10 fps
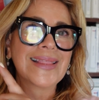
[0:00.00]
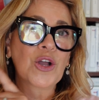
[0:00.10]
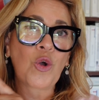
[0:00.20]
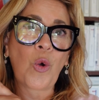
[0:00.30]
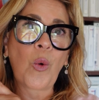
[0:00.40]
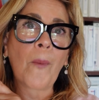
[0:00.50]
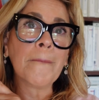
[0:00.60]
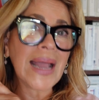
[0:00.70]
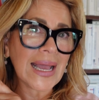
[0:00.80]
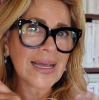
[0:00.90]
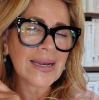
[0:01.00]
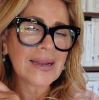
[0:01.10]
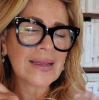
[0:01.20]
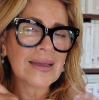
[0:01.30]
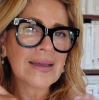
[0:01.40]
Comer
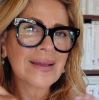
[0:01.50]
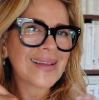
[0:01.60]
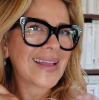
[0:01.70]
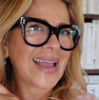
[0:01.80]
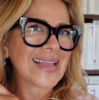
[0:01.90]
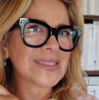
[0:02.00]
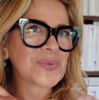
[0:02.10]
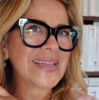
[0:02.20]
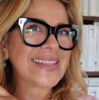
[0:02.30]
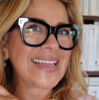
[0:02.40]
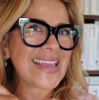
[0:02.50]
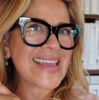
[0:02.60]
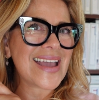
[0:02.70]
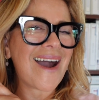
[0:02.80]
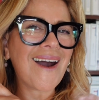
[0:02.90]
ends with
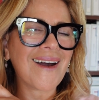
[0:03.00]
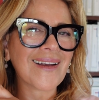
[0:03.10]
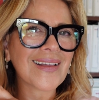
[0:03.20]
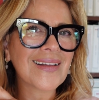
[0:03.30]
ER,